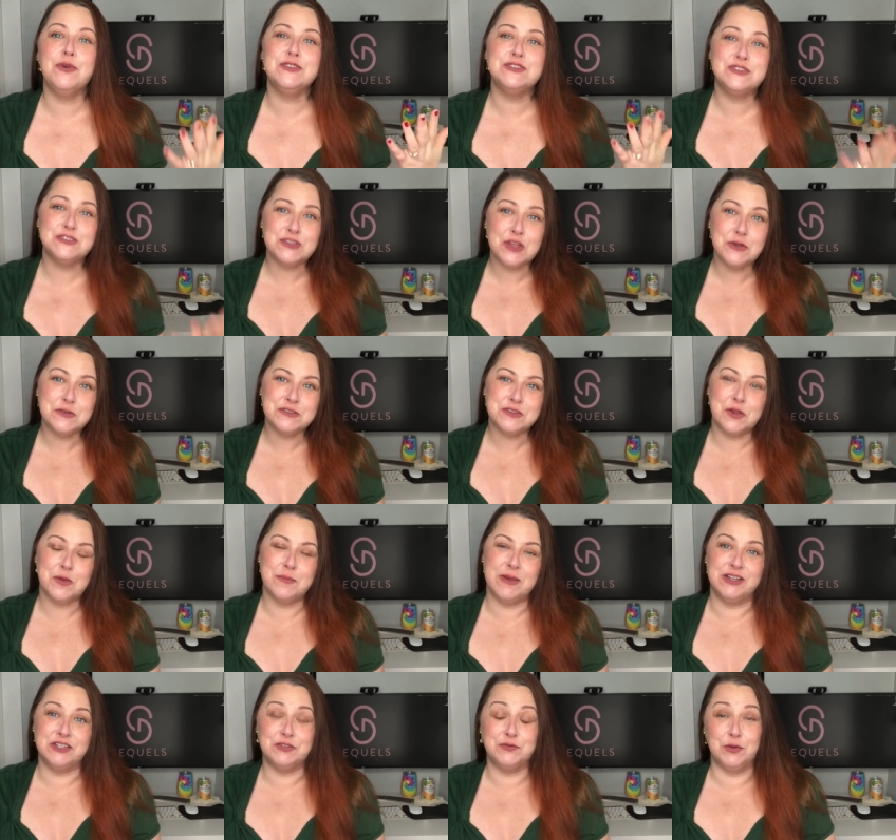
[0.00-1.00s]
so
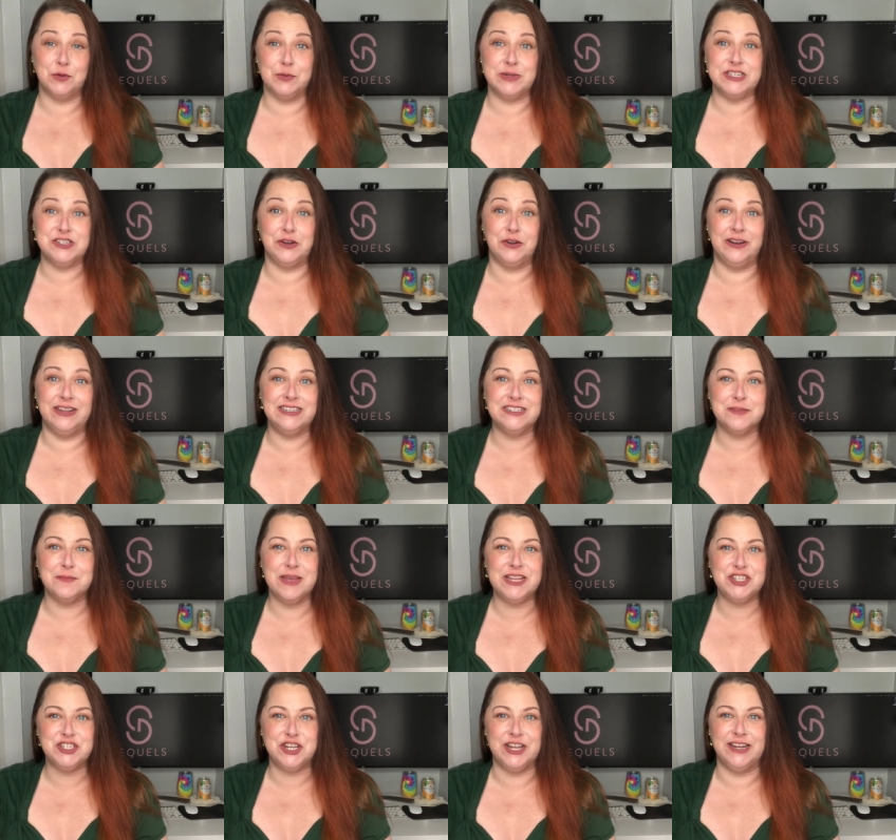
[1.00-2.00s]
much for returning to
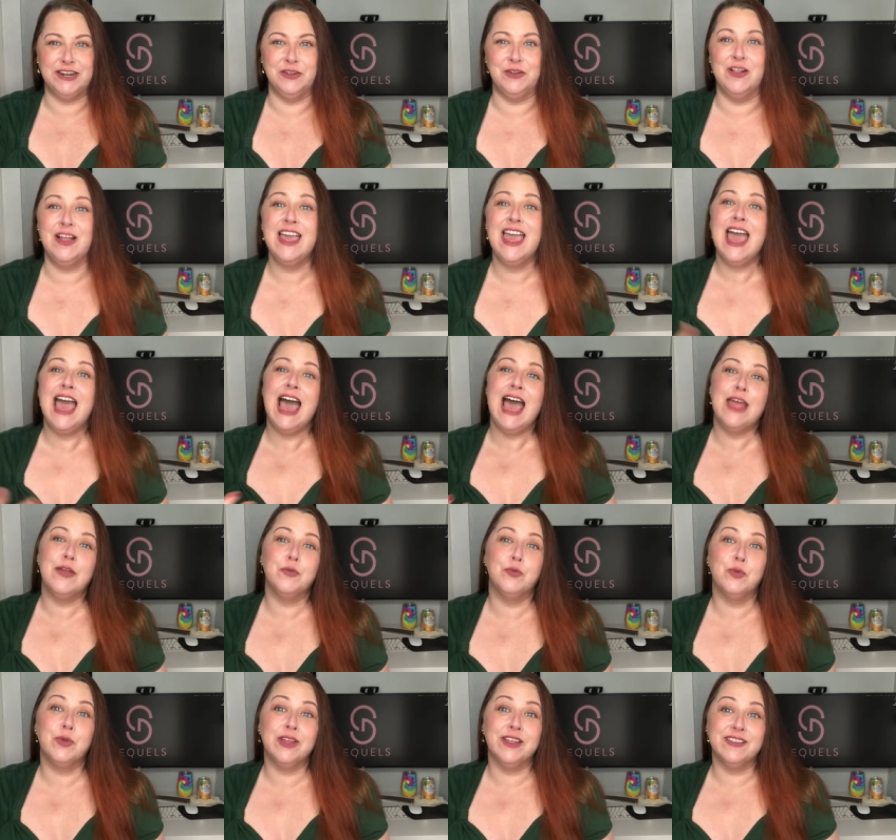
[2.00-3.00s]
my channel. I
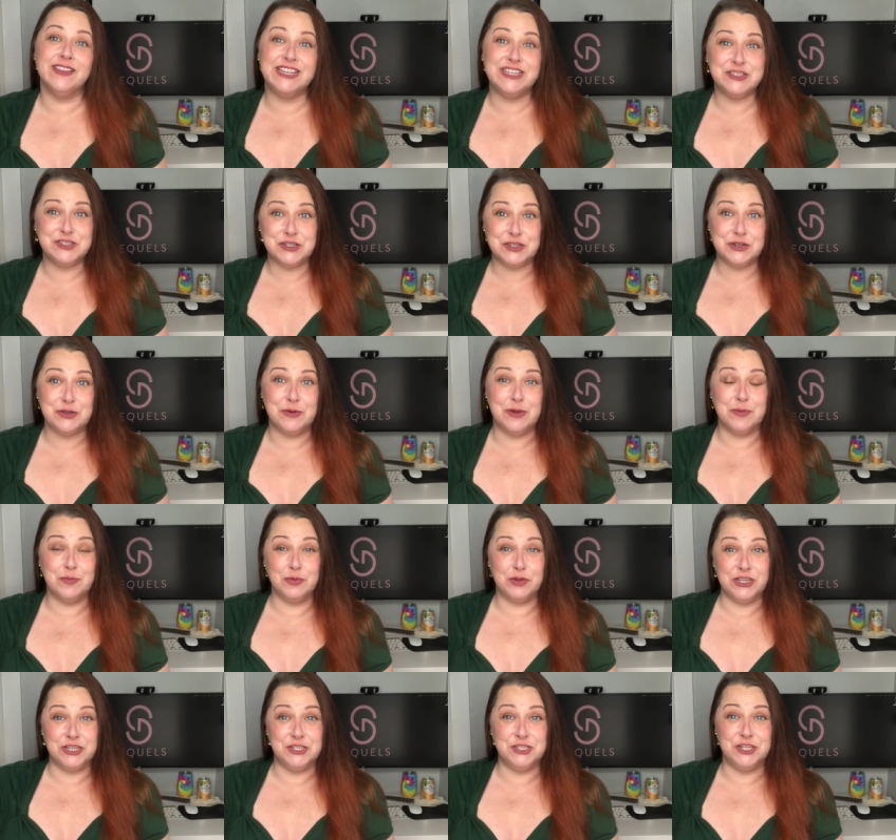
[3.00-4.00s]
really do
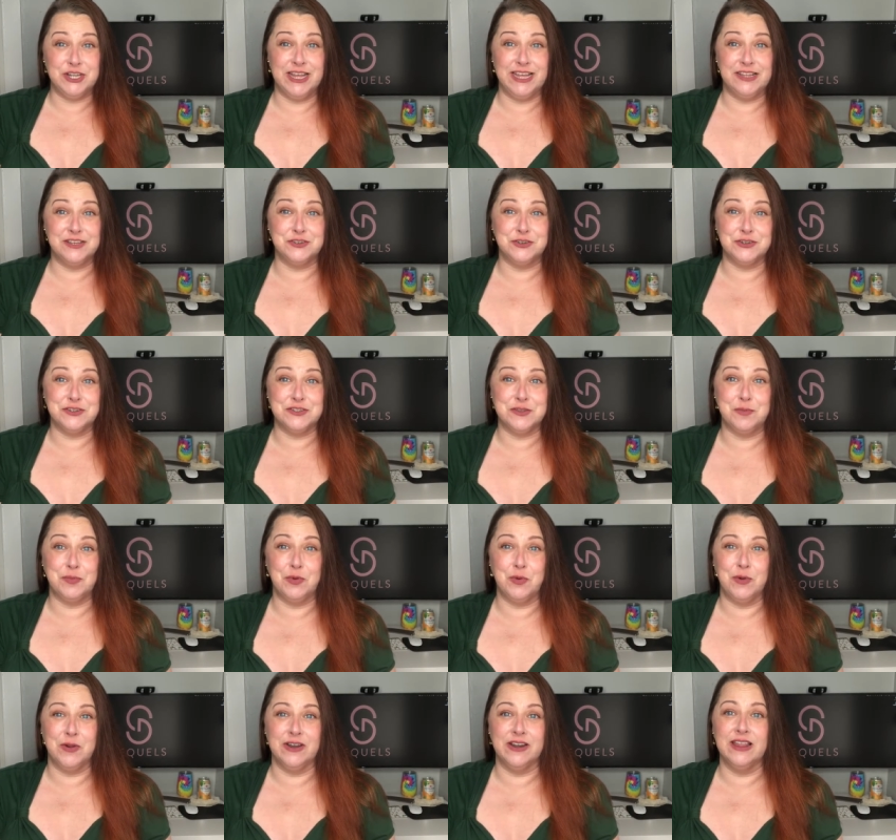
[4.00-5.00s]
appreciate your
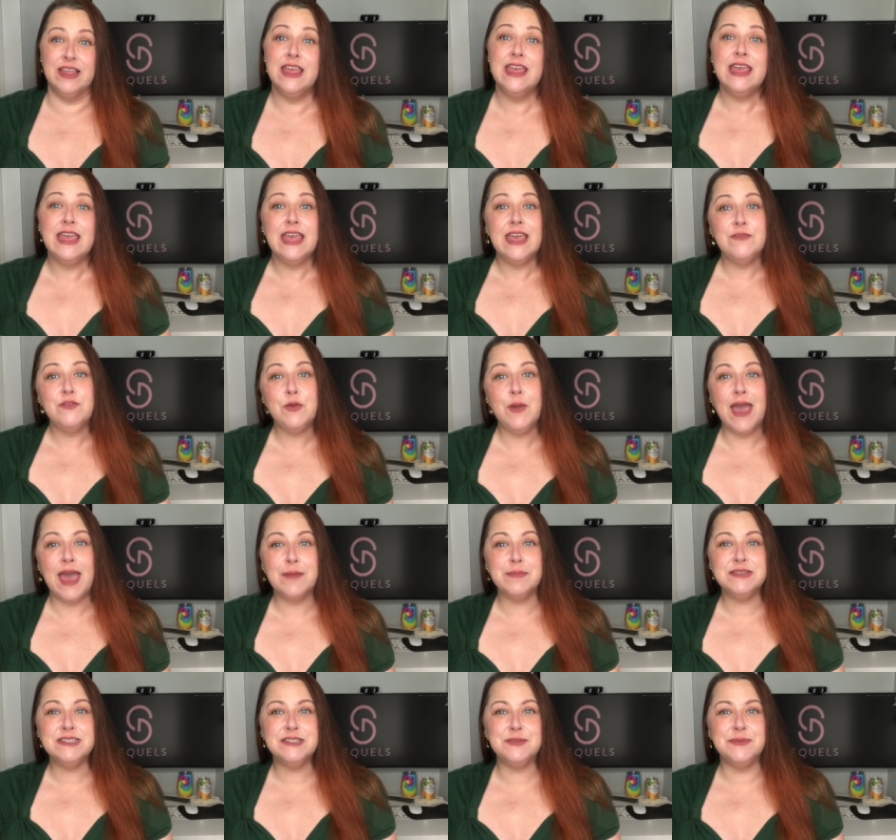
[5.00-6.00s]
support. If you
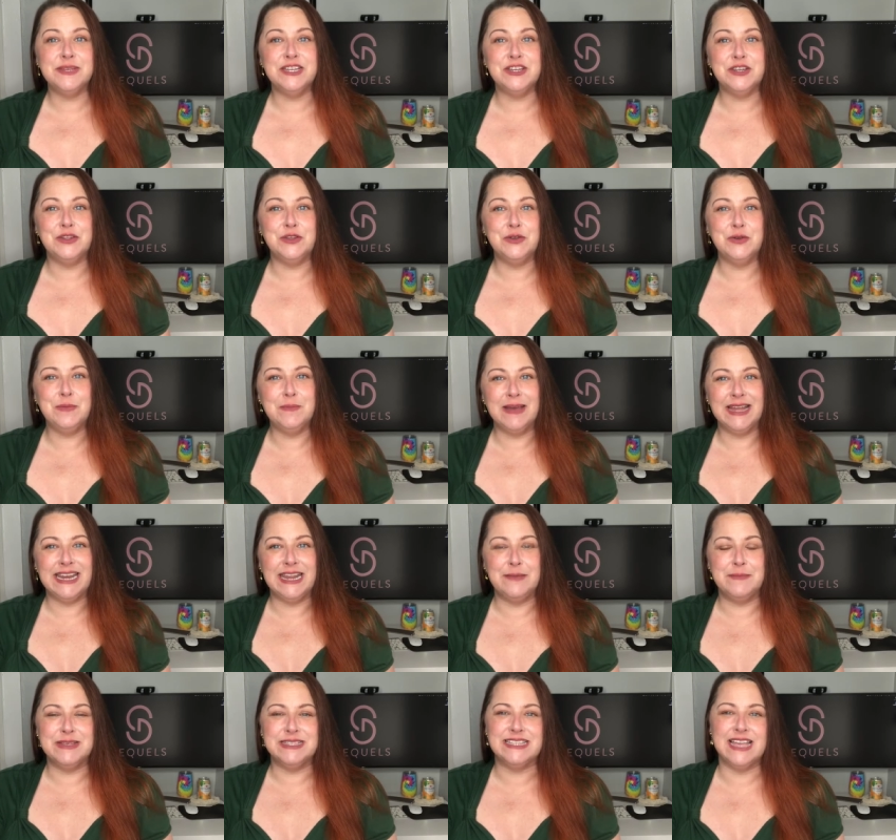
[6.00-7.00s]
happen to be new, my
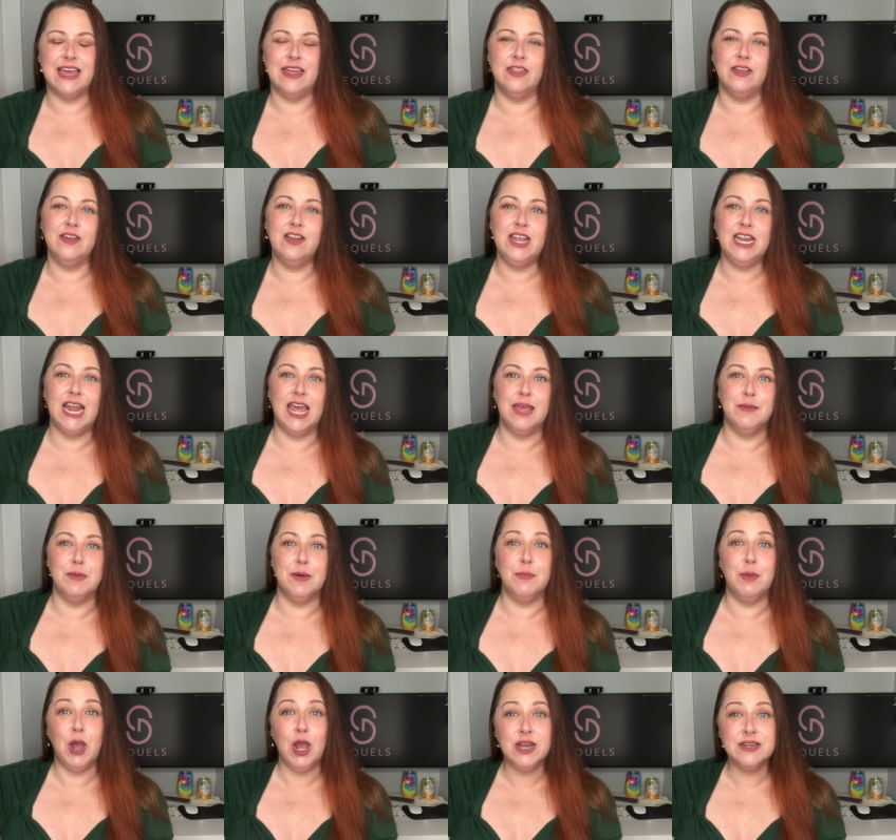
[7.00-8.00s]
name is Heather and I am a
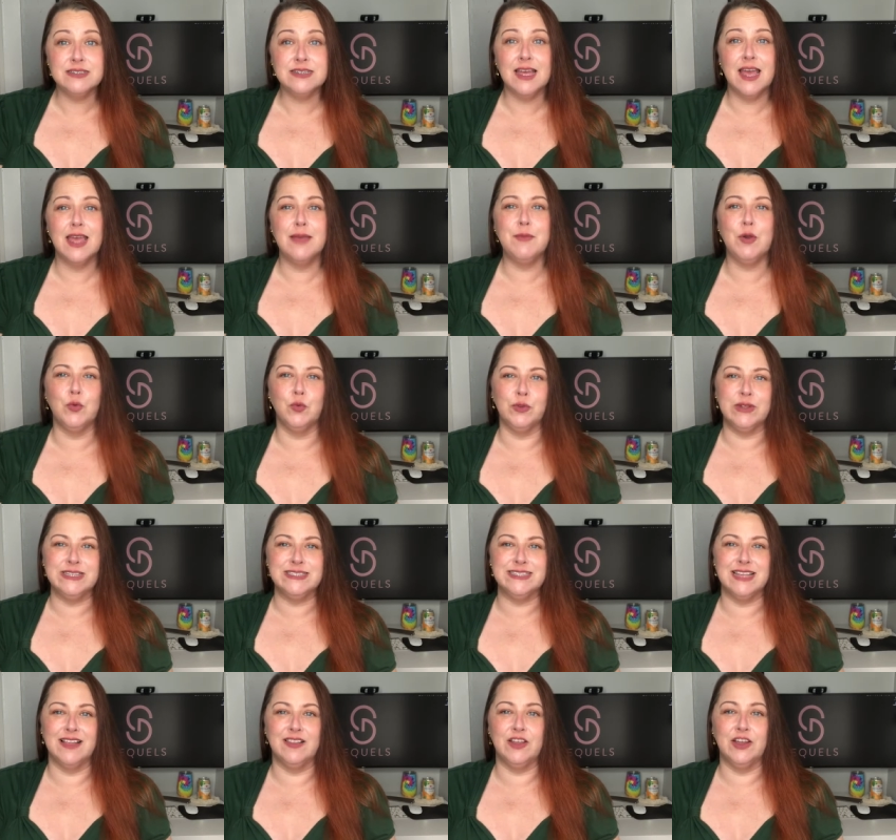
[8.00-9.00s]
part-time
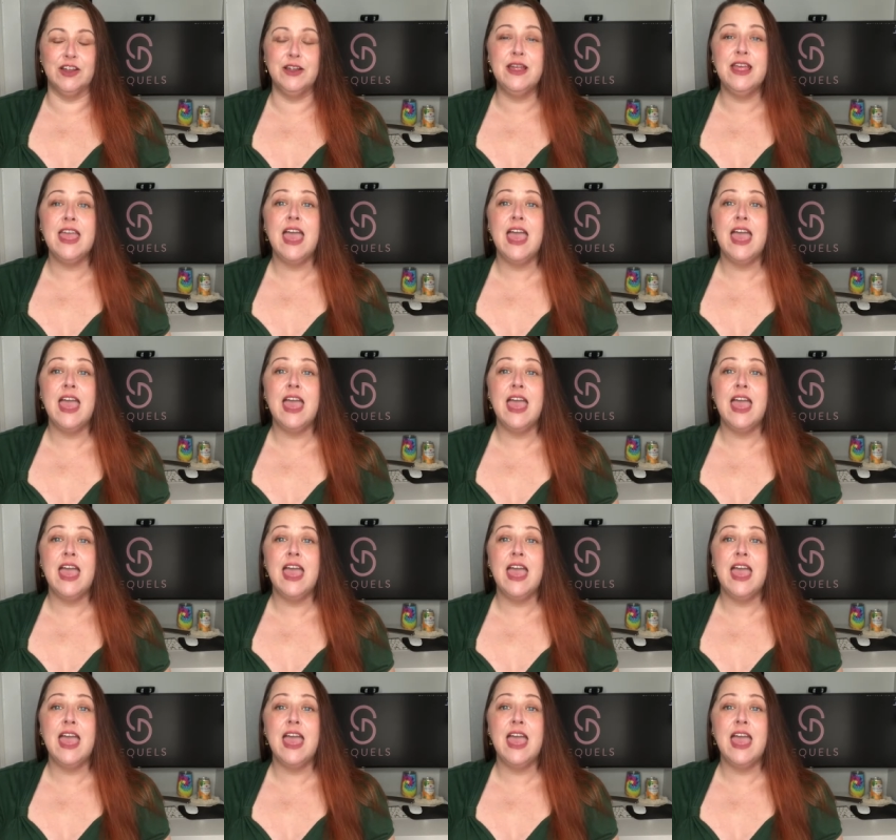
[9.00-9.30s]
reseller,